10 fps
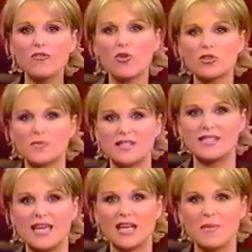enforcement
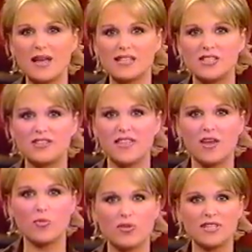sending a message that
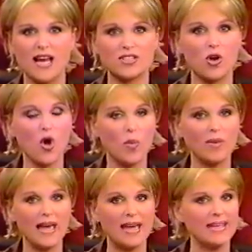they'll protect our
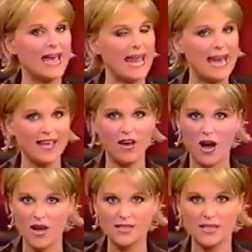homeland at any
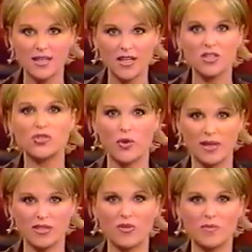cost?
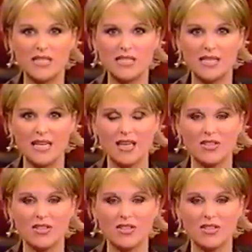Joining us from D.C.